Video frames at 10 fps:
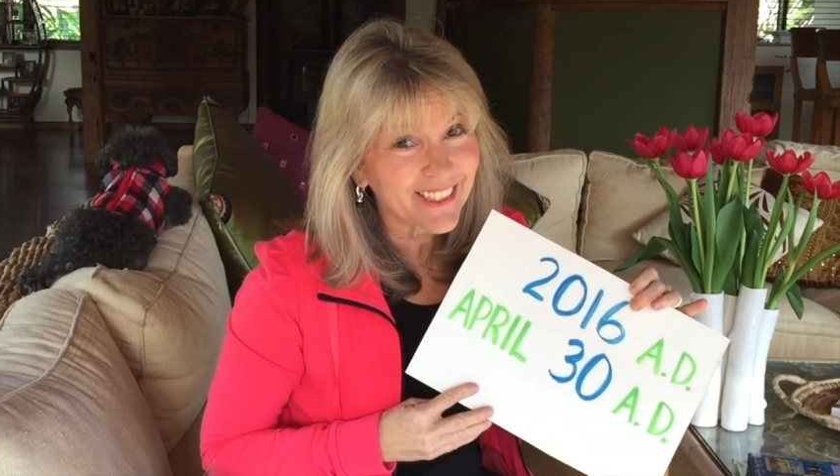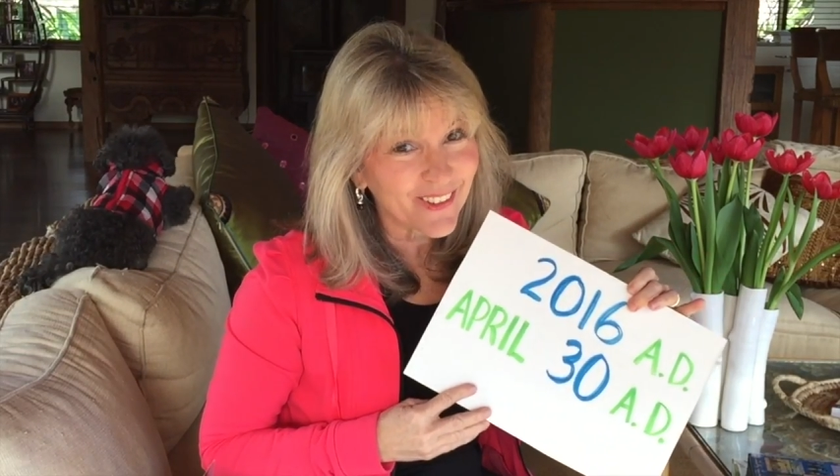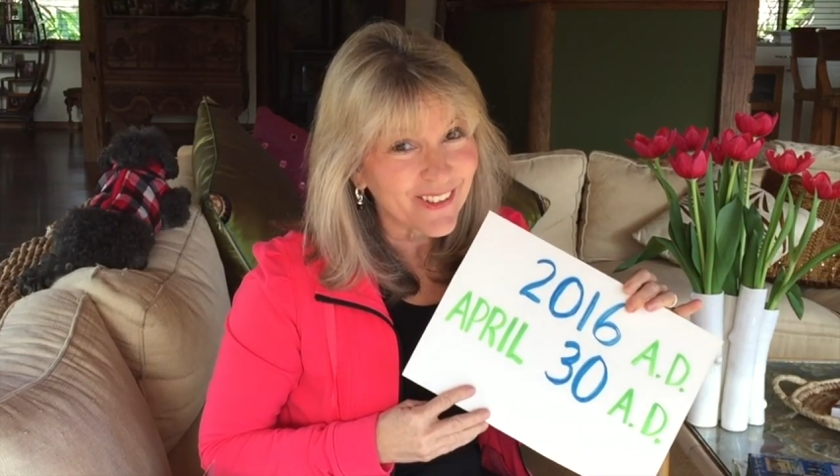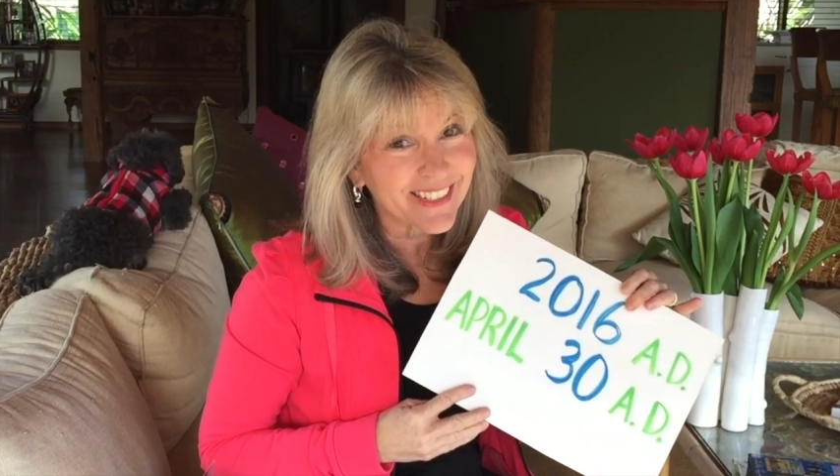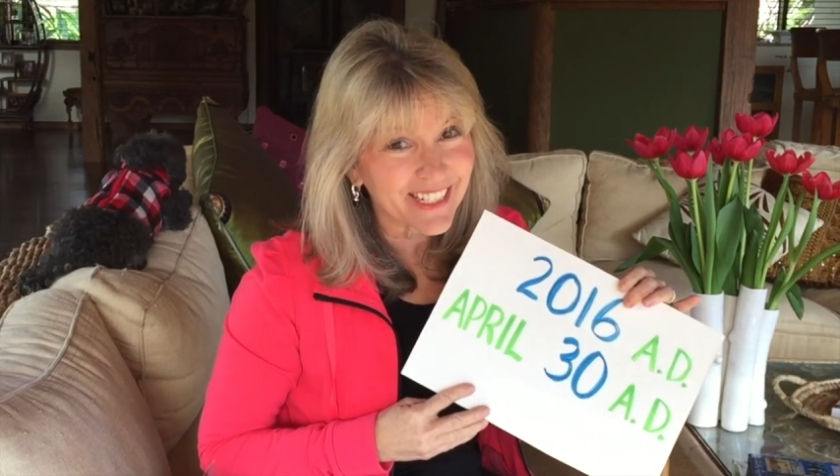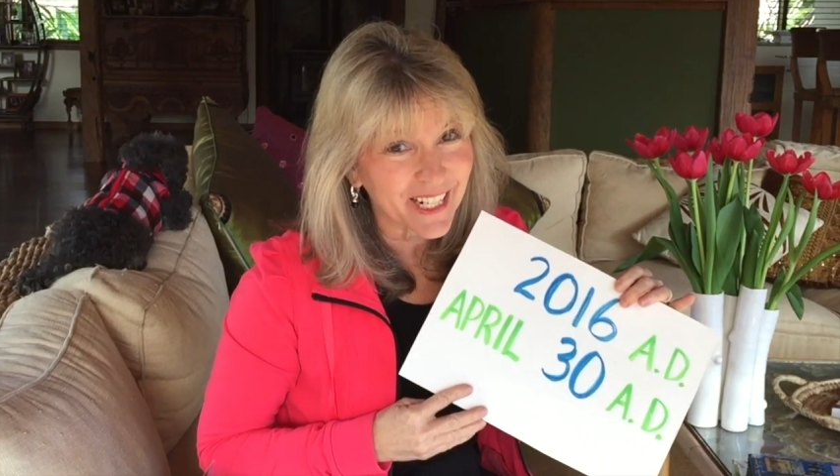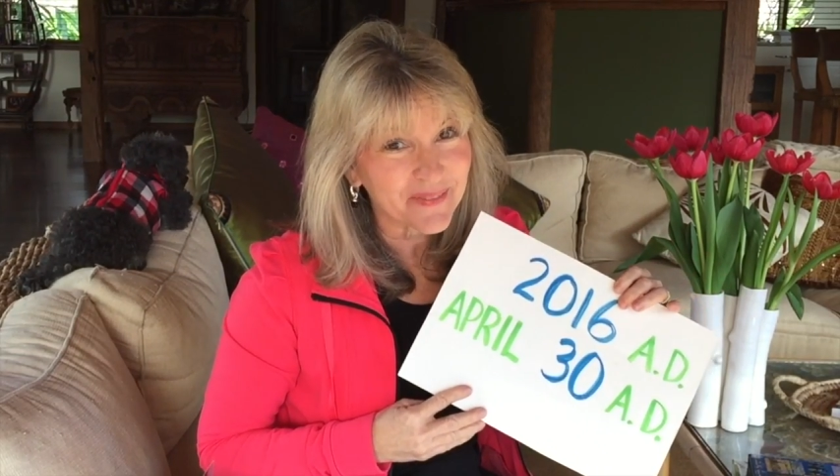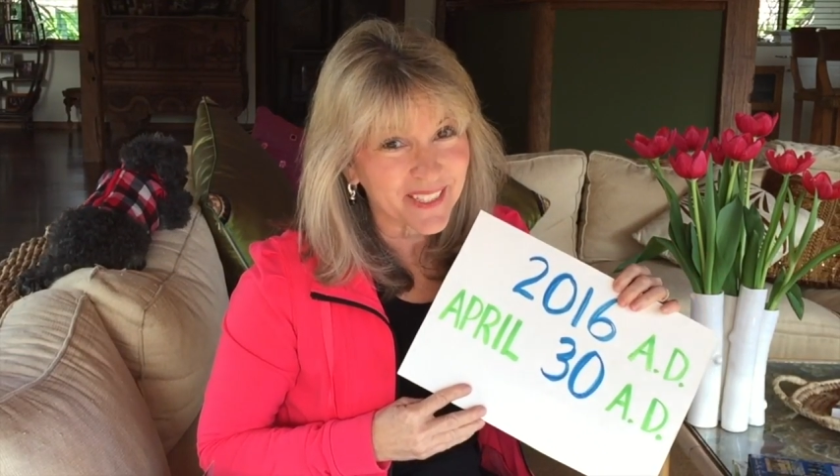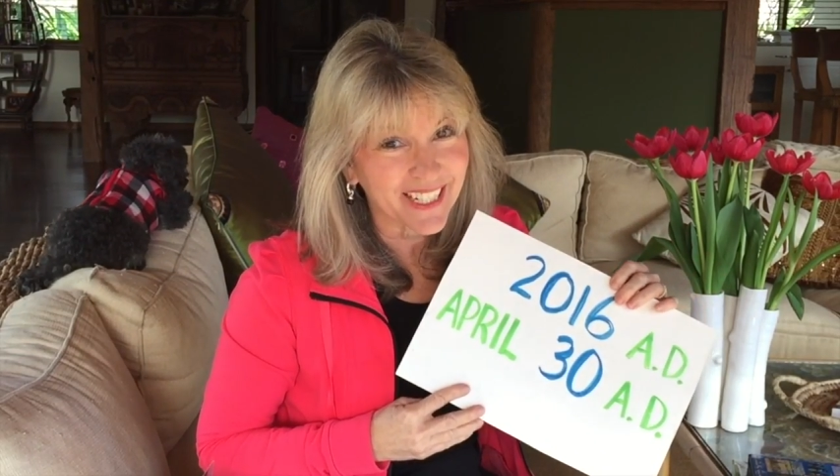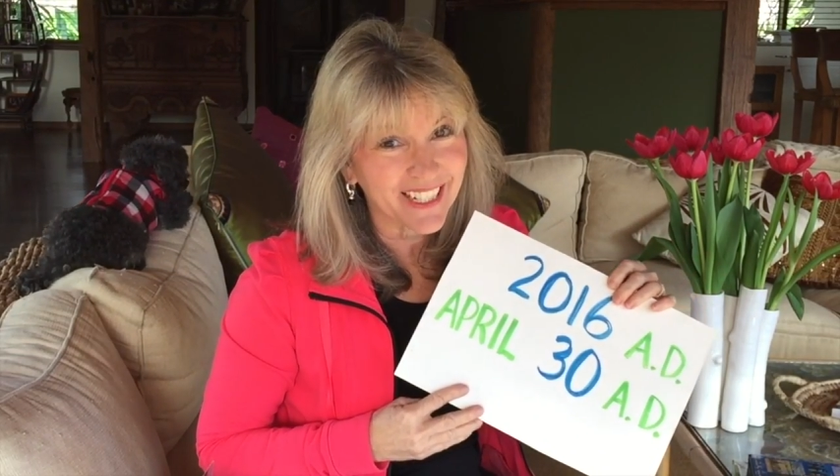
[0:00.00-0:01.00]
long
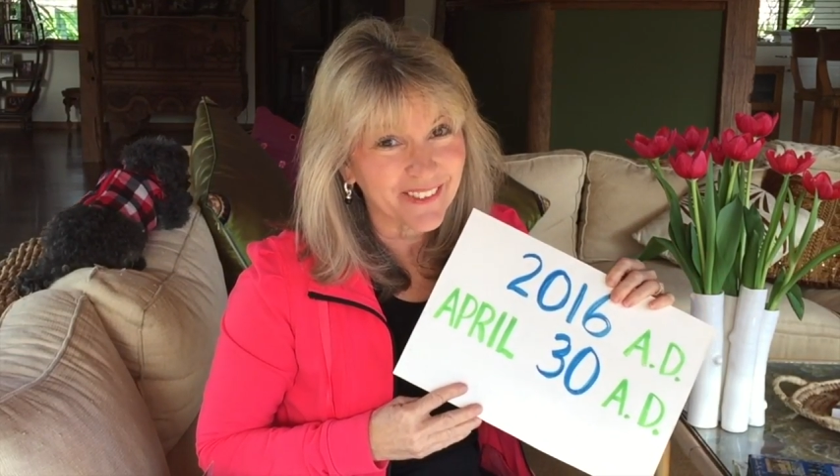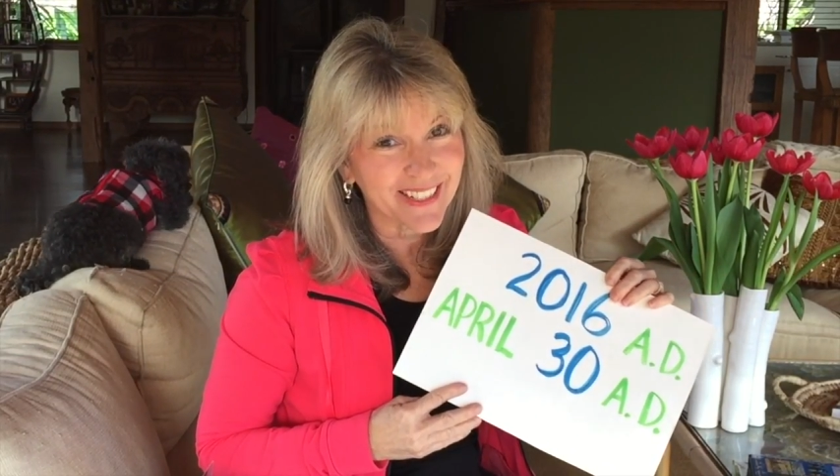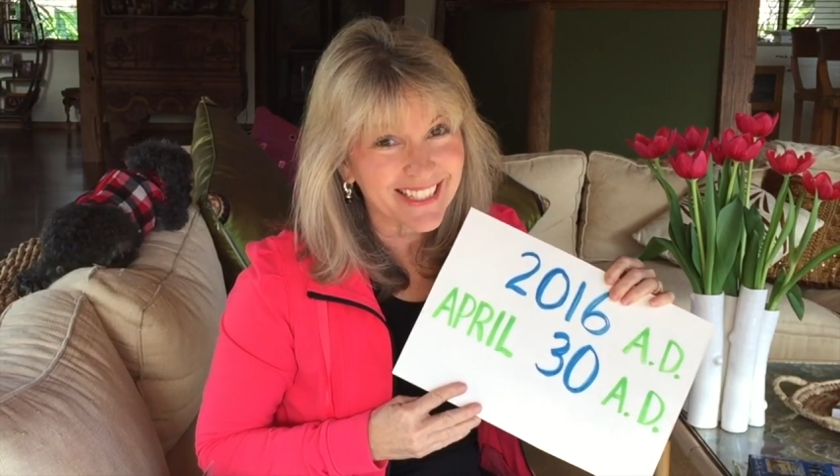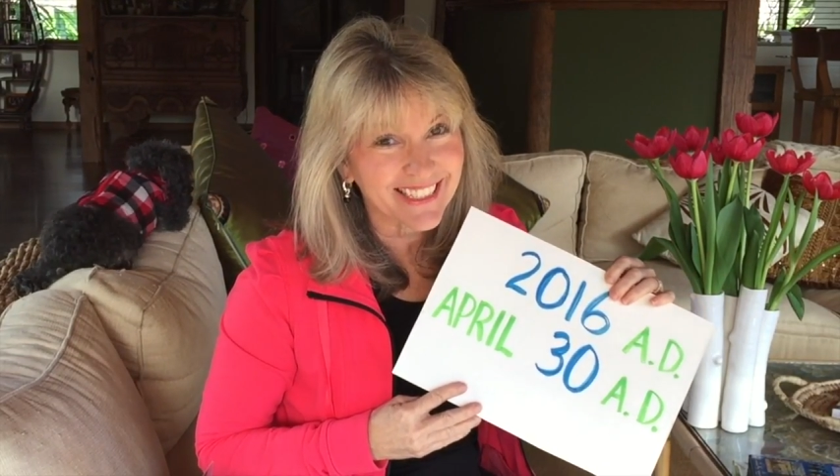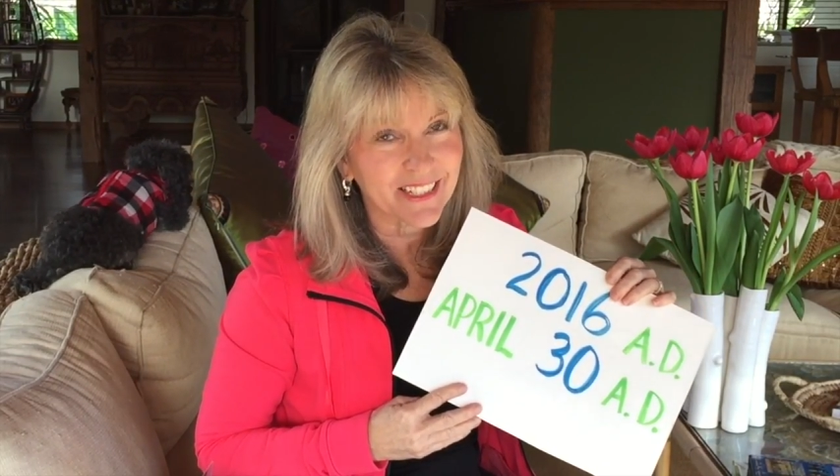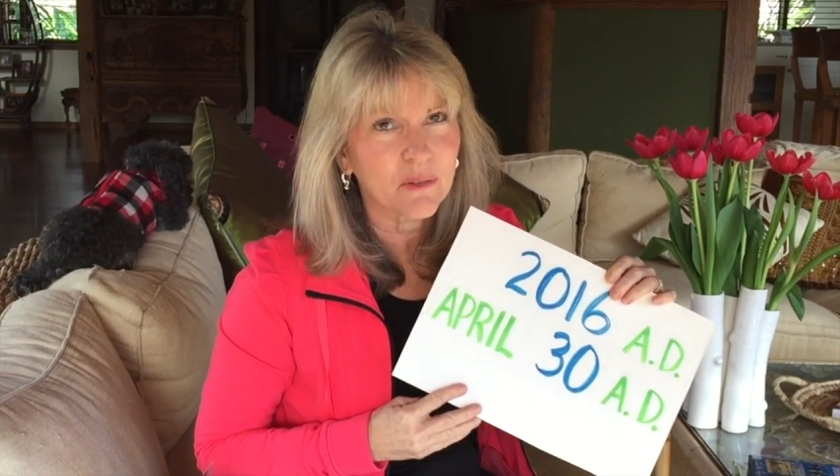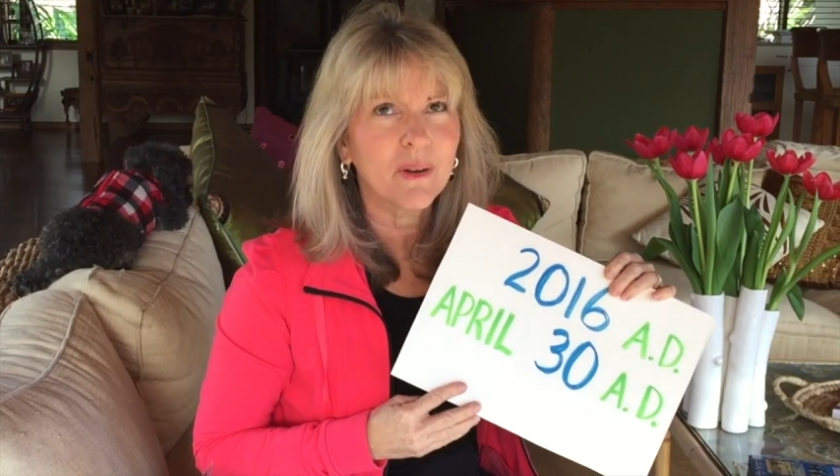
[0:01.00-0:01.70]
time ago, wasn't it?